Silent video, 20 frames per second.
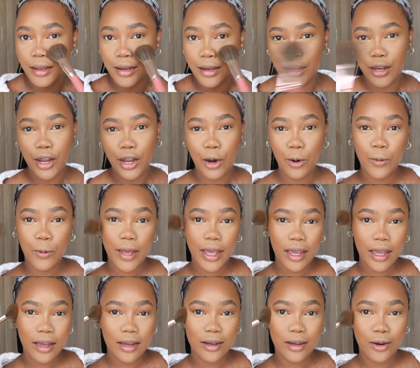
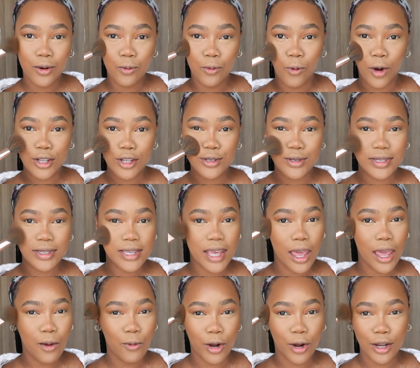knowing what to
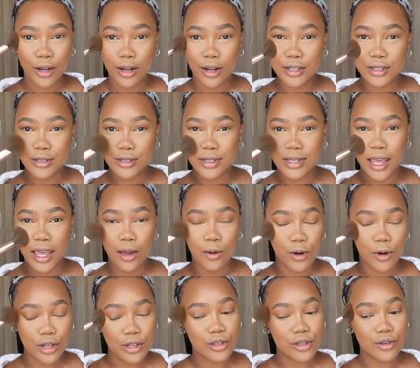say, what not to say,
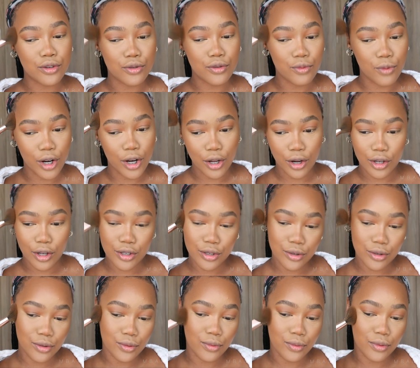what to do, what not to
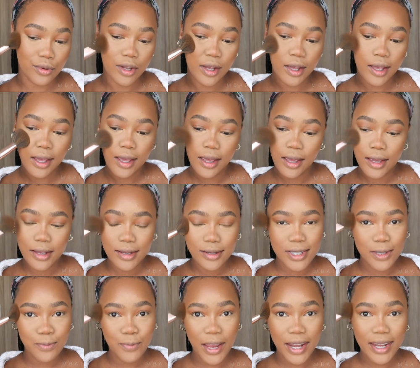do,
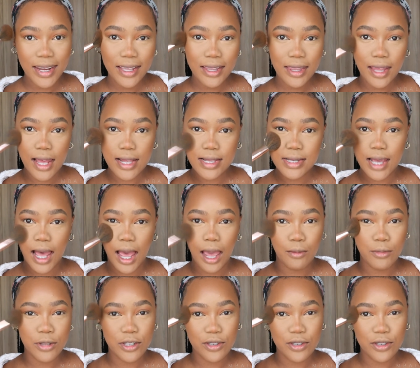spending that time